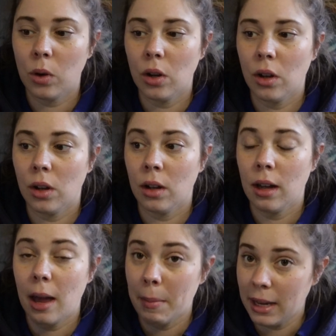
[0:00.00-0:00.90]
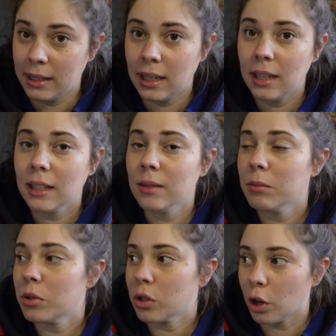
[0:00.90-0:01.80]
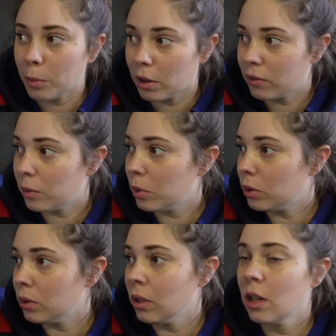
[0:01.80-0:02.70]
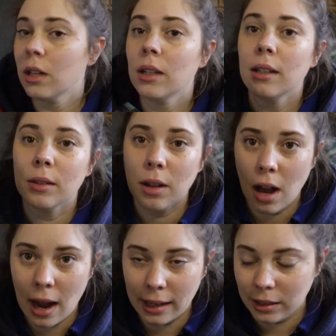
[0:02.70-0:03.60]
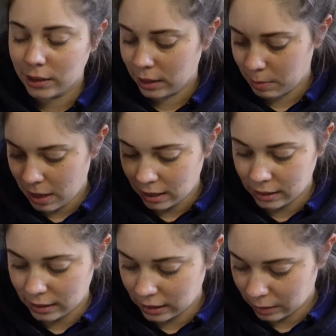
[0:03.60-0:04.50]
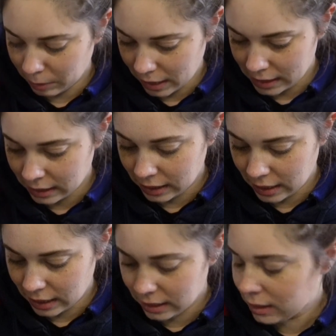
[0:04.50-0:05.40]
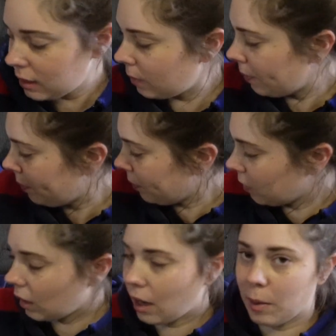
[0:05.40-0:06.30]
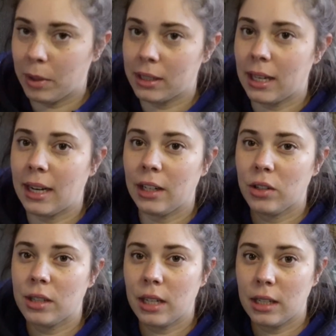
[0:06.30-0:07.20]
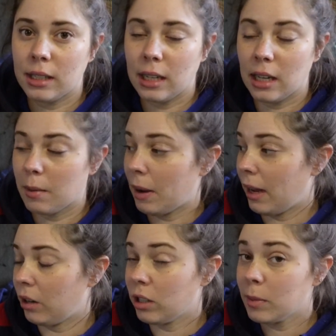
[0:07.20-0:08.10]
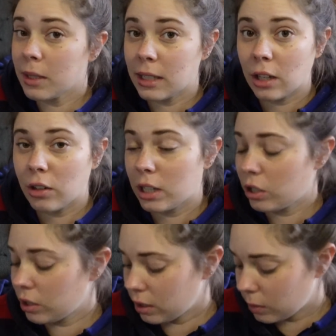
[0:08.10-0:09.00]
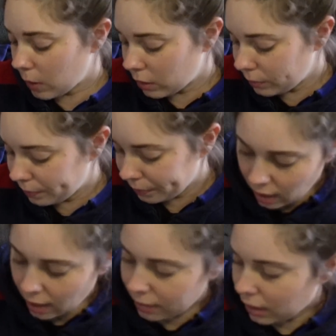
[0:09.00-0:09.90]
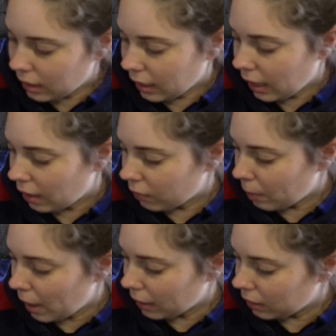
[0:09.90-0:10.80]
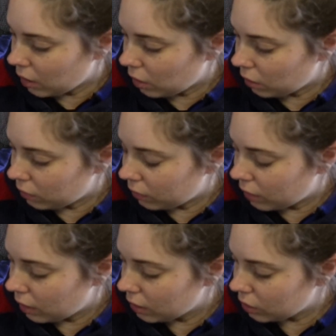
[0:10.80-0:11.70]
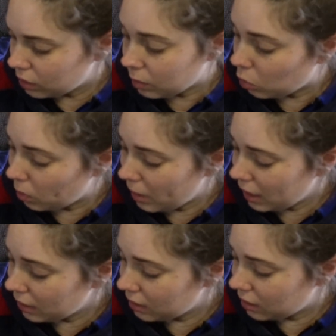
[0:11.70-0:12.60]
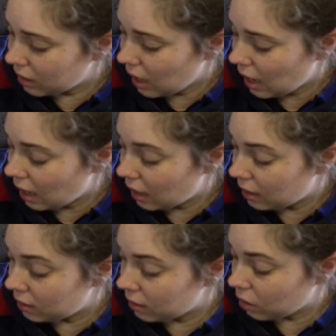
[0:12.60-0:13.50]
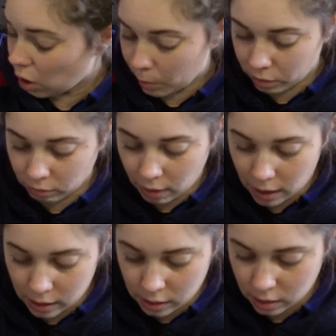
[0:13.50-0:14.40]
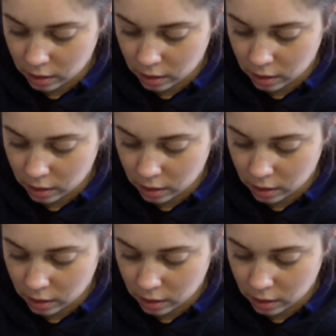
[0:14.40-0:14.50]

were amazing, so profitable. Highly recommend planting these because then I use these in my Christmas decorations as well. And then I have a packet of just some more mixed and copper red.